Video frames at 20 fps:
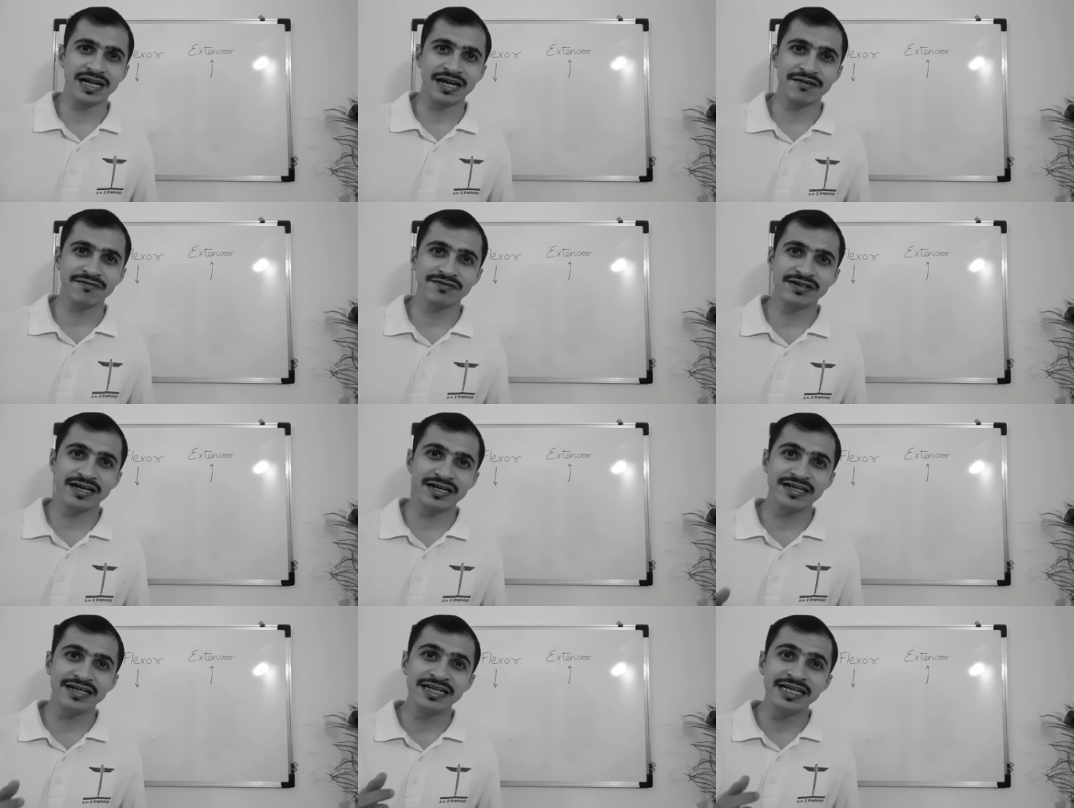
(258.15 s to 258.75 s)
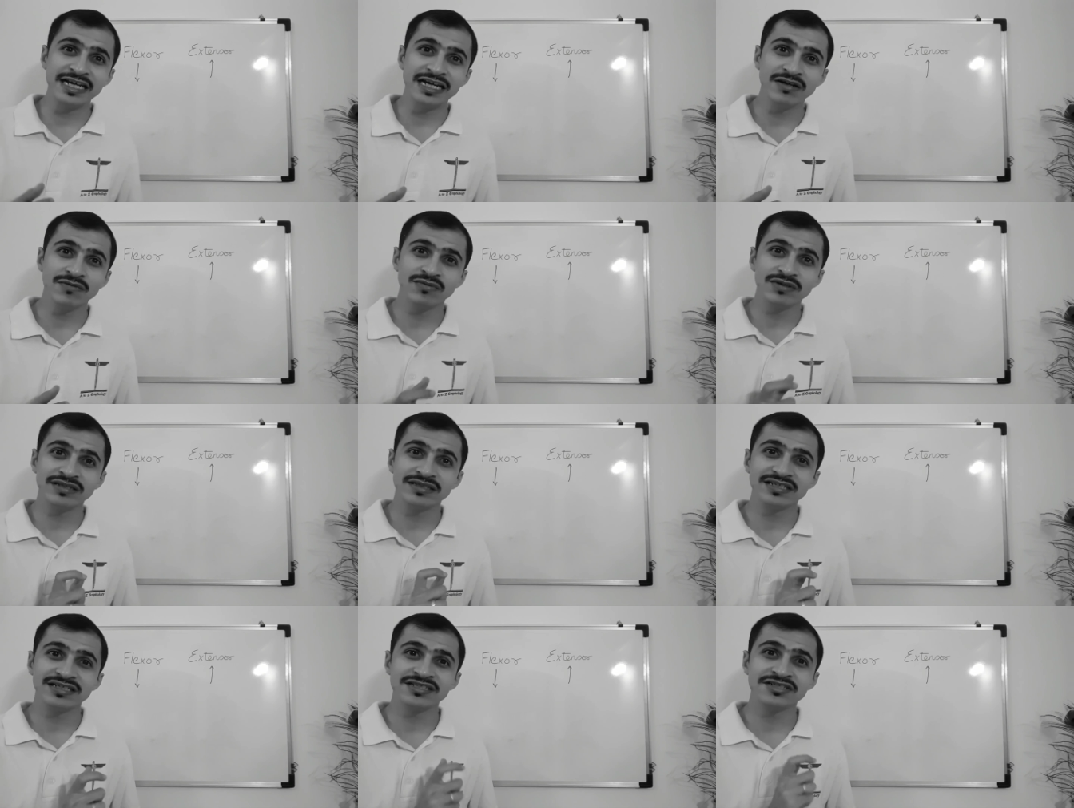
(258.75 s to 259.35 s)
life that deal
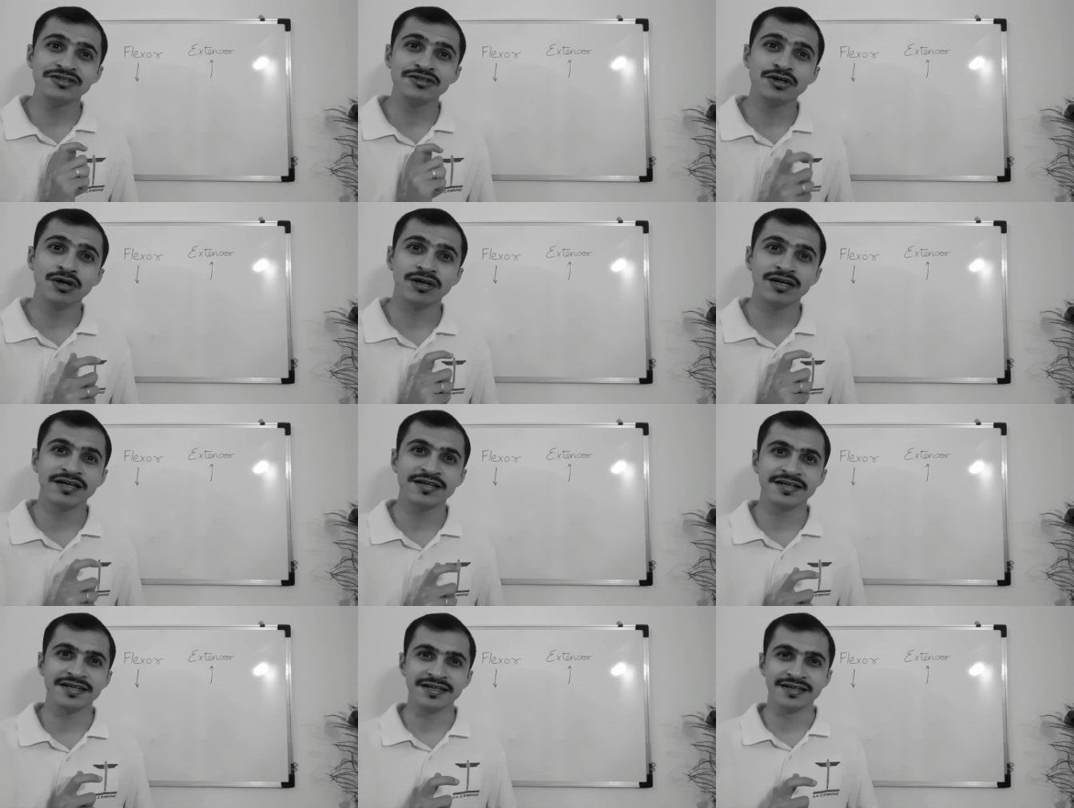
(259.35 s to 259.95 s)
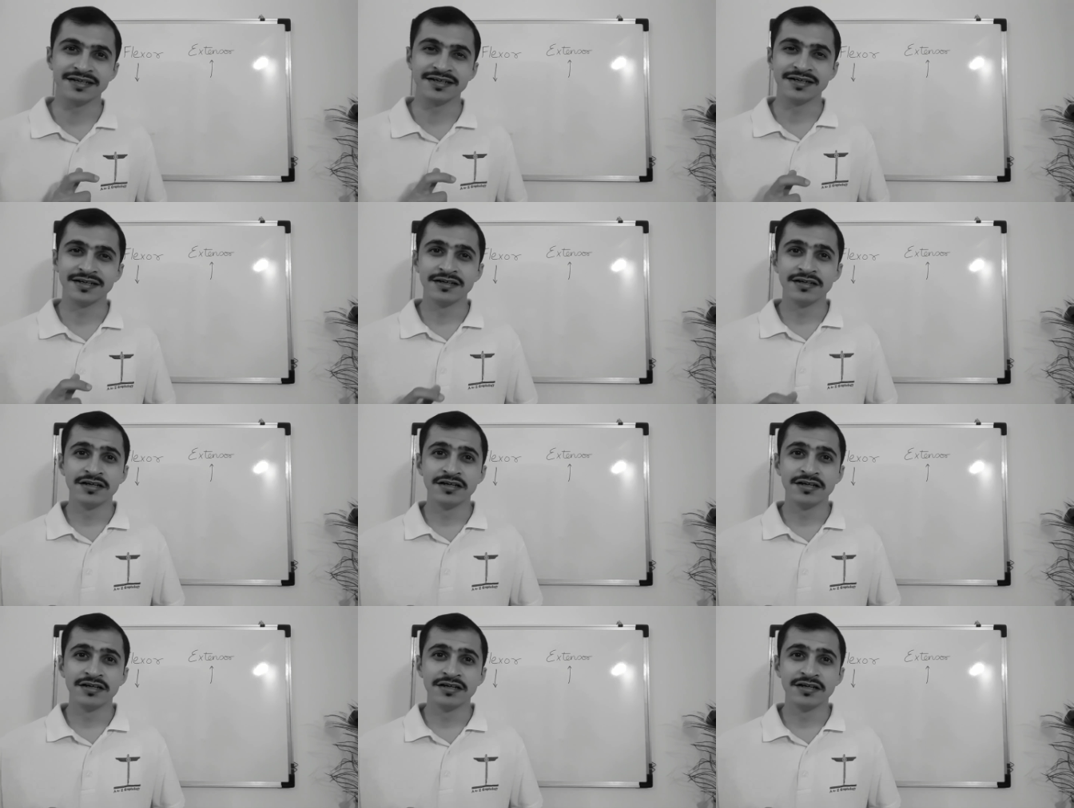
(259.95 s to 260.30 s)
with this duality.